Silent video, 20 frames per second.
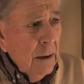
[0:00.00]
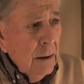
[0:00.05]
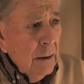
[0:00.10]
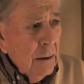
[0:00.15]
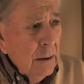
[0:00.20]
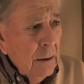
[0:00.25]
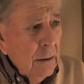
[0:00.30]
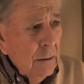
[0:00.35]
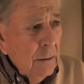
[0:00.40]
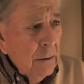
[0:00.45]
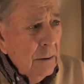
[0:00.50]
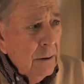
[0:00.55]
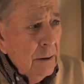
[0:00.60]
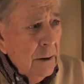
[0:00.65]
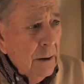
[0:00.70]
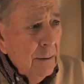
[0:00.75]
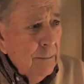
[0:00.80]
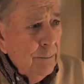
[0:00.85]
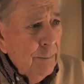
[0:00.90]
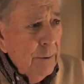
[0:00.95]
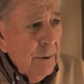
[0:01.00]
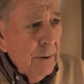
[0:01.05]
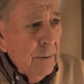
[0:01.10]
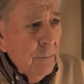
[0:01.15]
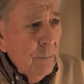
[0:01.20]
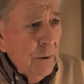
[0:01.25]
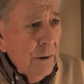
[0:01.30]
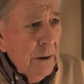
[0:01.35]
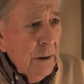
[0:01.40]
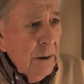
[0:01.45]
loaded up,
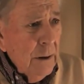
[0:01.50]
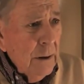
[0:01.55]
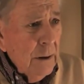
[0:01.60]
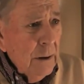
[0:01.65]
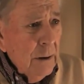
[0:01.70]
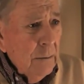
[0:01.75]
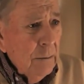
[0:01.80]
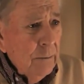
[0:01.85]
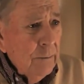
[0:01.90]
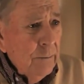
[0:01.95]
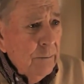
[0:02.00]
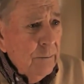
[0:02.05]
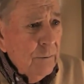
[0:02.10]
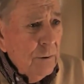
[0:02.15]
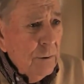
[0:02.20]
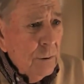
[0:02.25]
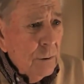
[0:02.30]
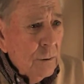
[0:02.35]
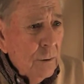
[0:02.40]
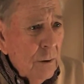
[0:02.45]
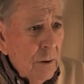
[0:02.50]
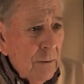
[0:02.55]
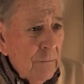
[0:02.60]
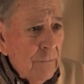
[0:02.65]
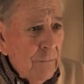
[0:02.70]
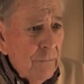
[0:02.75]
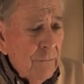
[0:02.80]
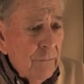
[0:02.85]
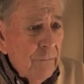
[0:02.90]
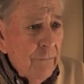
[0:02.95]
and we took
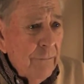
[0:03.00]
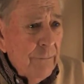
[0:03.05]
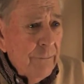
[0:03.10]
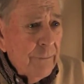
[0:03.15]
off